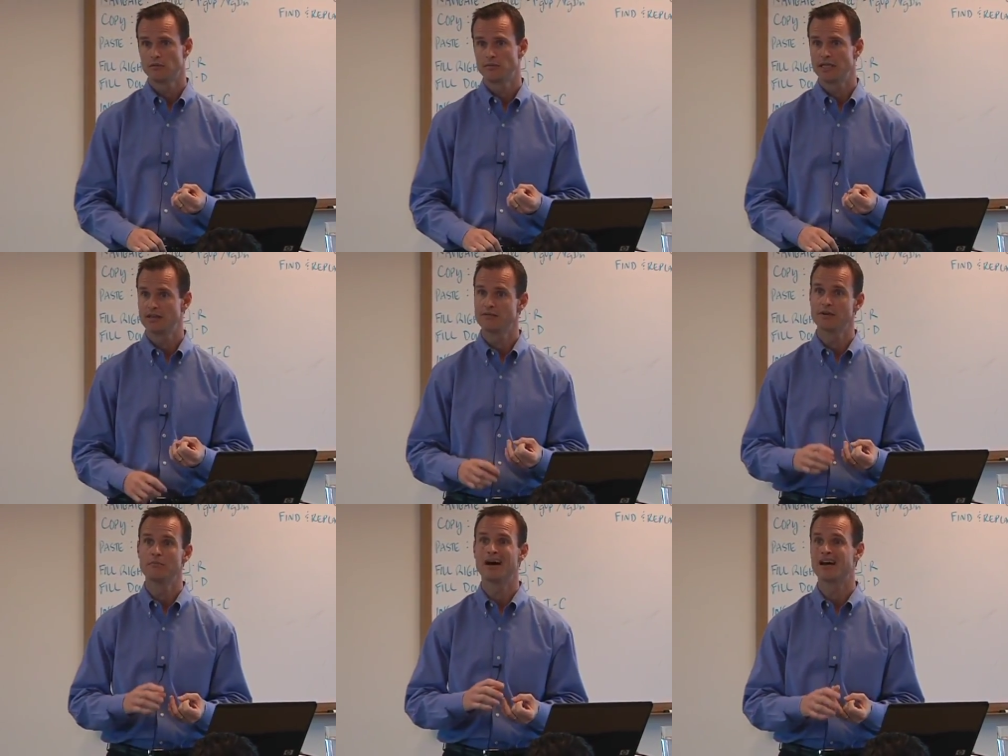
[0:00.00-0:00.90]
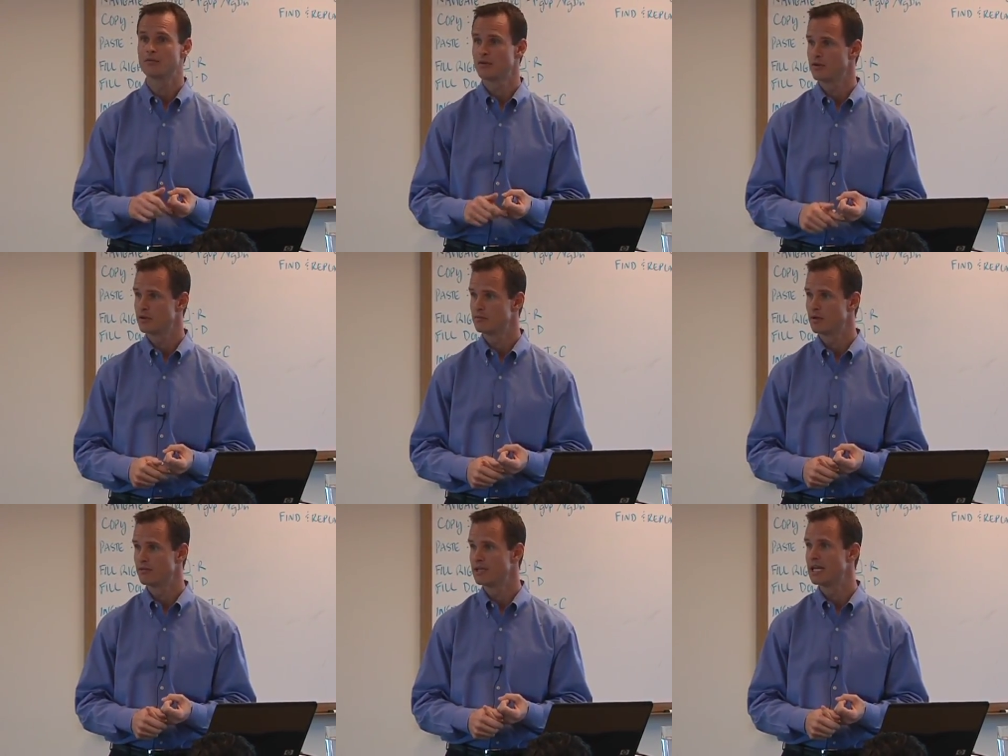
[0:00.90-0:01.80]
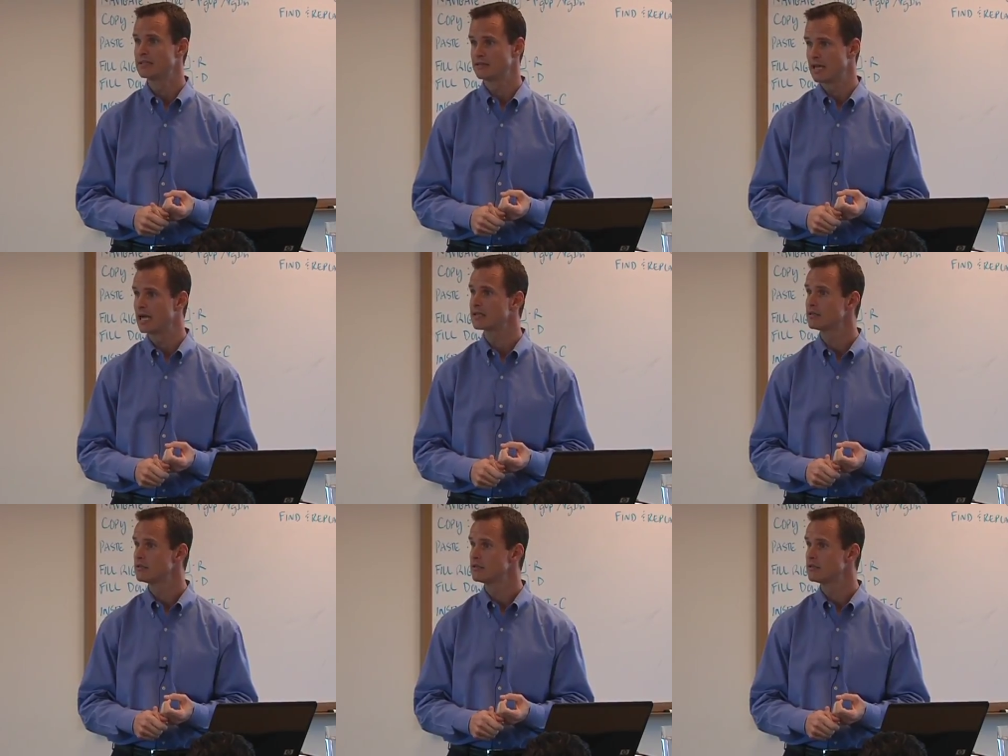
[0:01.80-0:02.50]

being at the very bottom of the, of the debt stack.